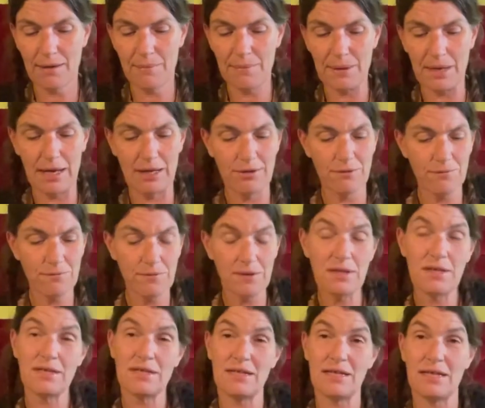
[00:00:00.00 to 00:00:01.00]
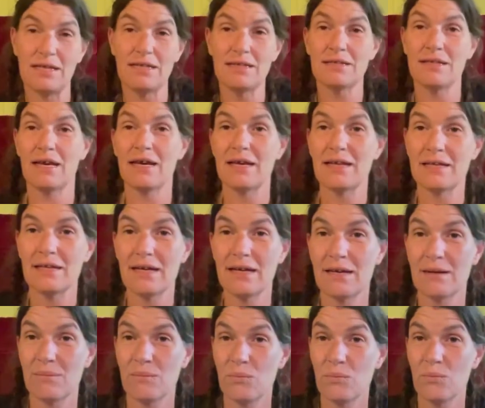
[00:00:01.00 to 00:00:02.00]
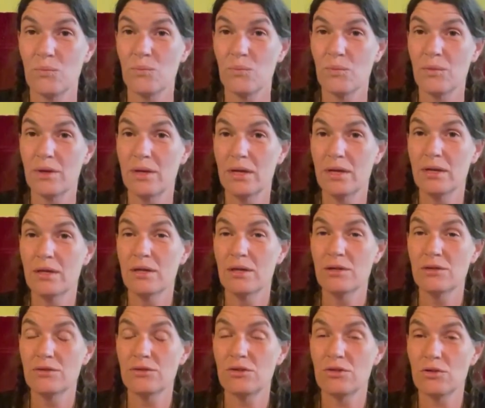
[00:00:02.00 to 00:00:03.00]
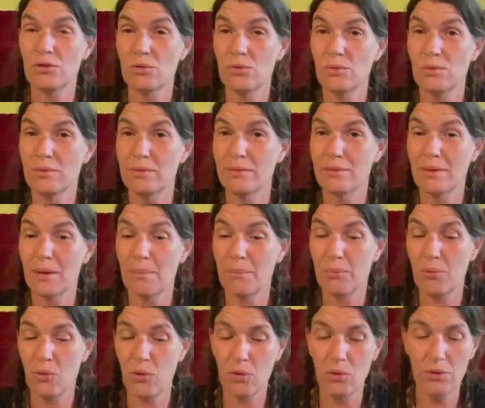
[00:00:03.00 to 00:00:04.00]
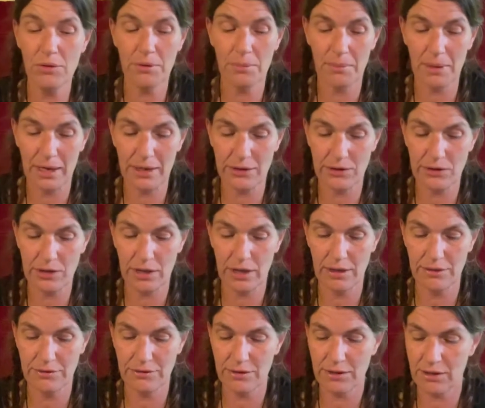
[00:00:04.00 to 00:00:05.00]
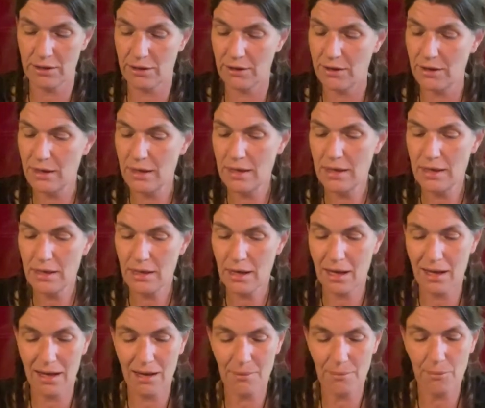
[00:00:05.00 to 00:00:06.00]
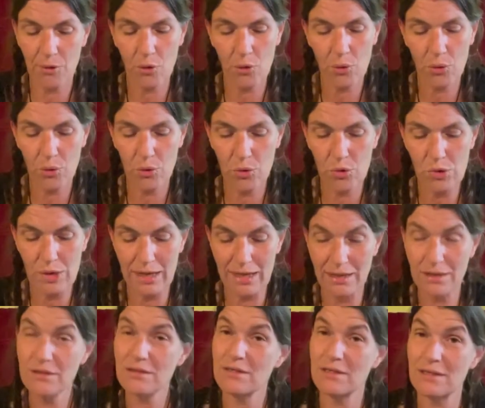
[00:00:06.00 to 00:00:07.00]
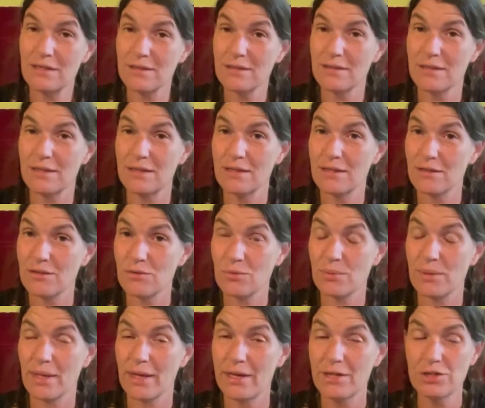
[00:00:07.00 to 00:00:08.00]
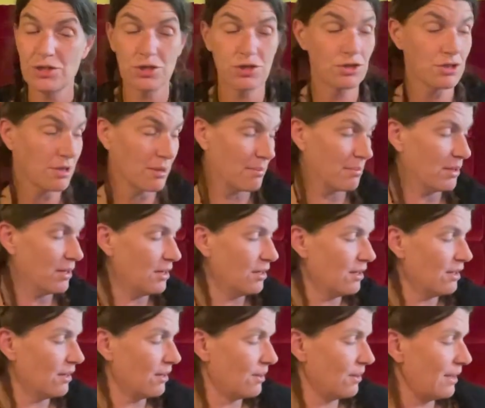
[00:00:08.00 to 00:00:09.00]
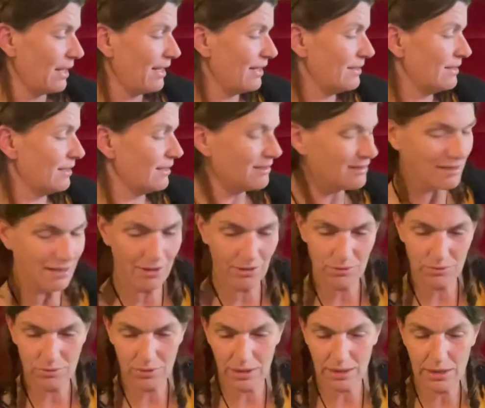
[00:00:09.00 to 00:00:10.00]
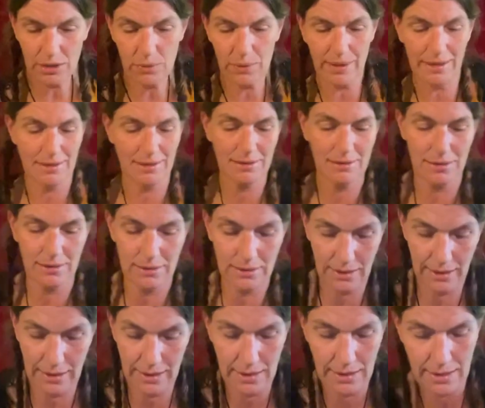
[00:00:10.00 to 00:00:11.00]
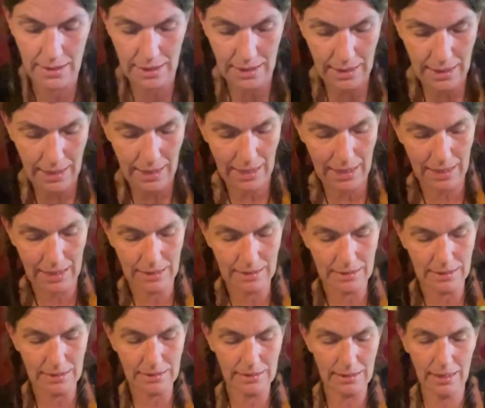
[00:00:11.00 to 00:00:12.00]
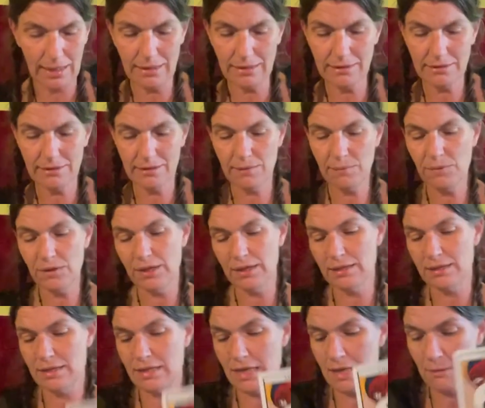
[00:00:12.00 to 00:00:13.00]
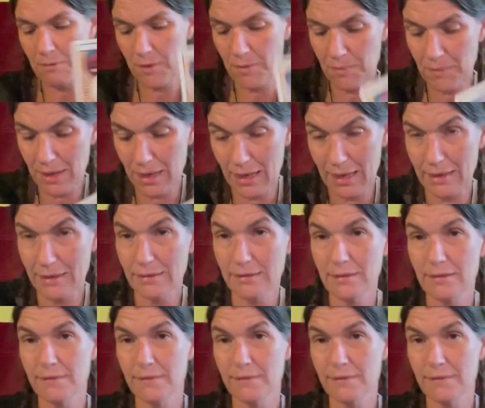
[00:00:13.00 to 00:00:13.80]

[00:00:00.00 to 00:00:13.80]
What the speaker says: I don't feel a need that to pull the minor cards here. Who is and isn't in this relationship laid this out really quite clearly. And that's something to keep in mind